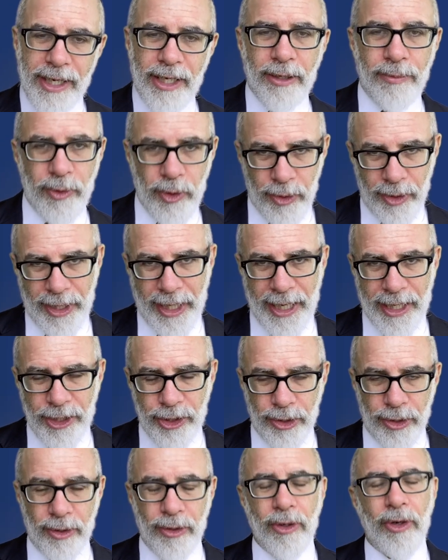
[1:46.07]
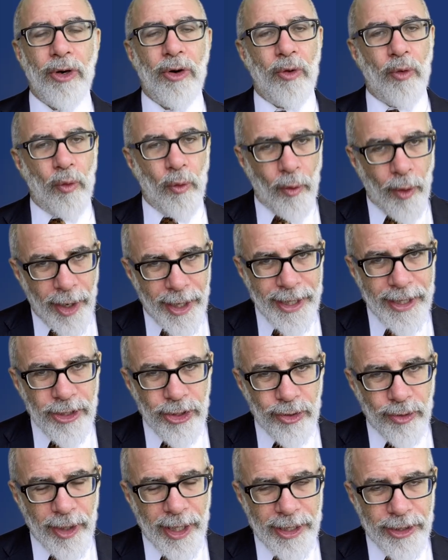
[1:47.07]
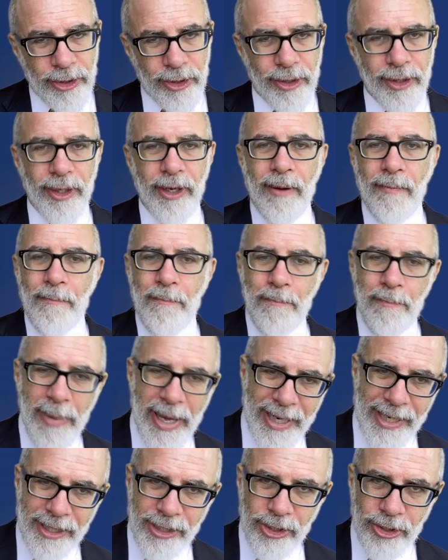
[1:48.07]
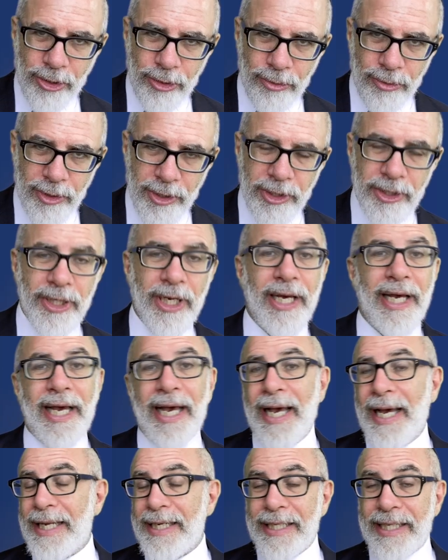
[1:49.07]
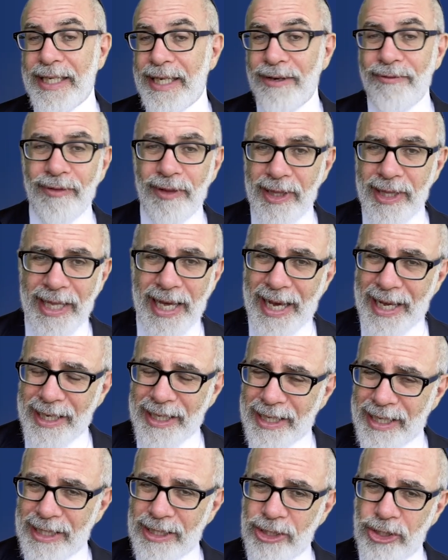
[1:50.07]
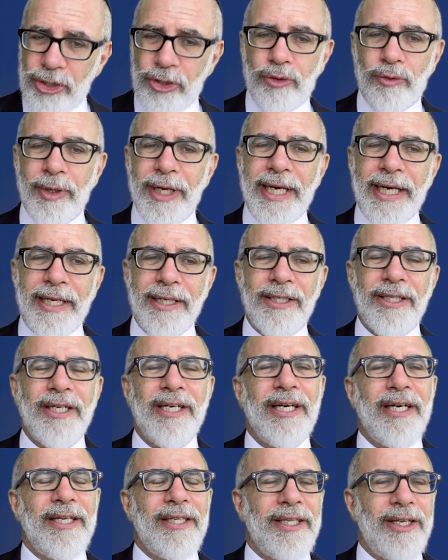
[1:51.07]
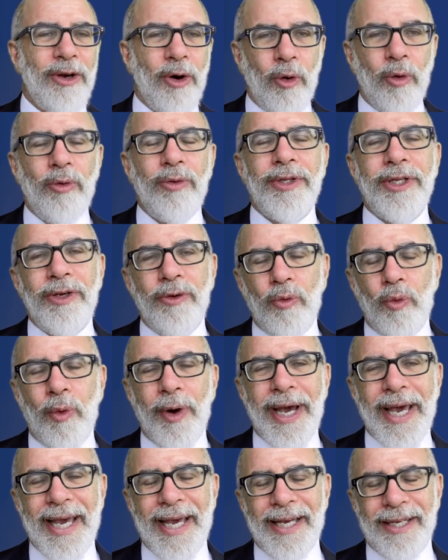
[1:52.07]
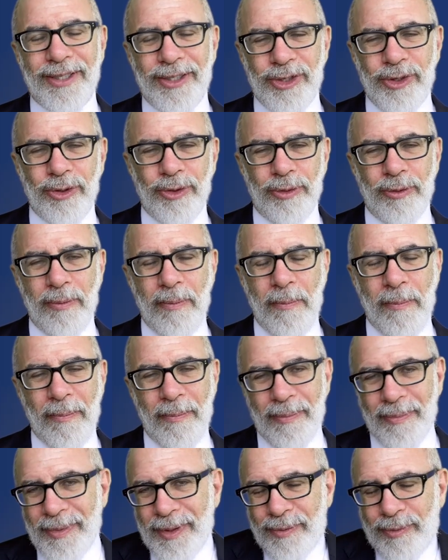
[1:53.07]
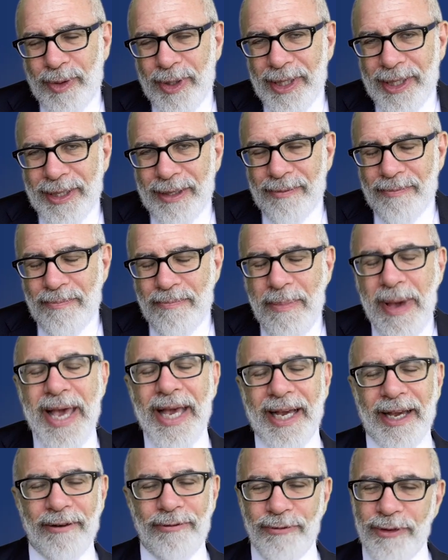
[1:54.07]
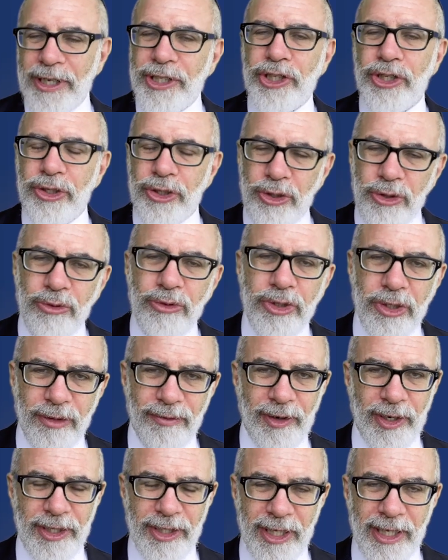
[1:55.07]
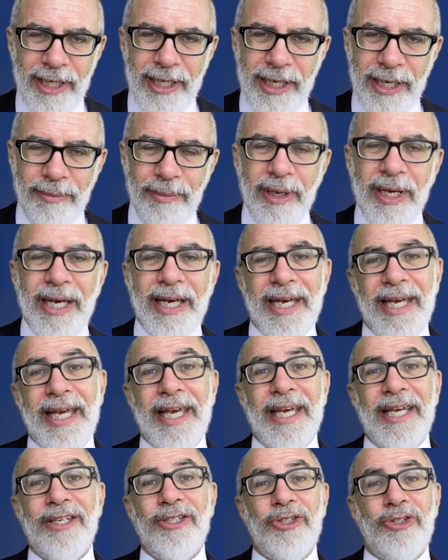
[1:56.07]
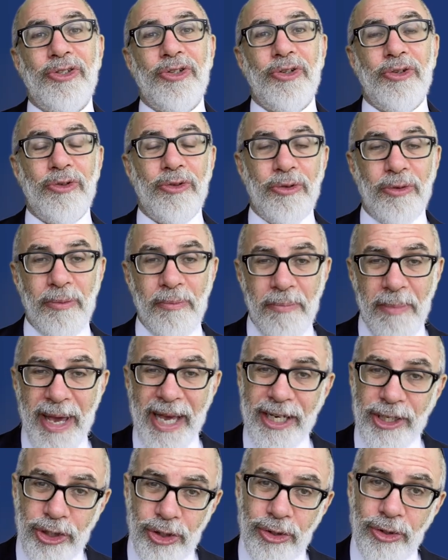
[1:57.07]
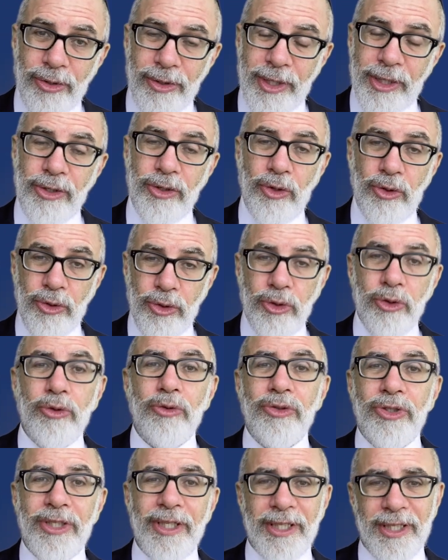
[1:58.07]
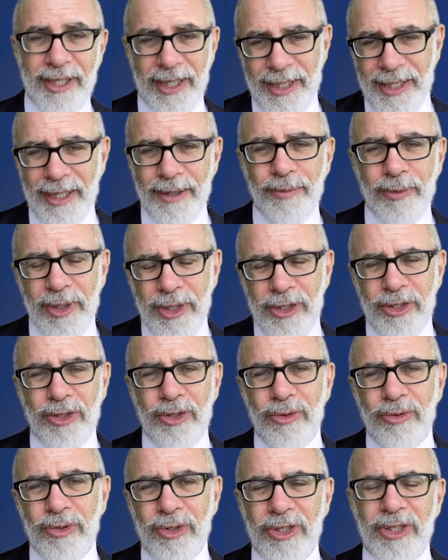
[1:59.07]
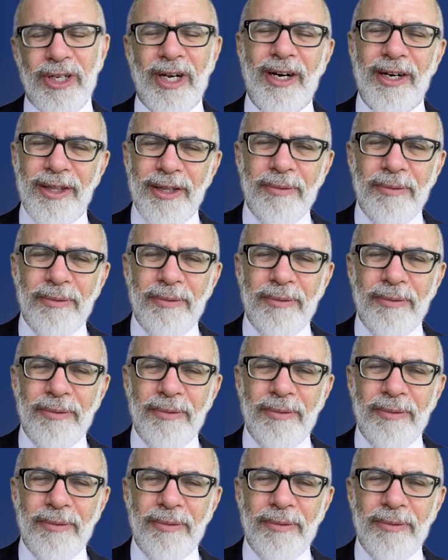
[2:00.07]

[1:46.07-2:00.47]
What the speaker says: communication. One instructor, many students. And given that constraint, the only way to really make efficient use of our time is to make sure that you use the time with students on the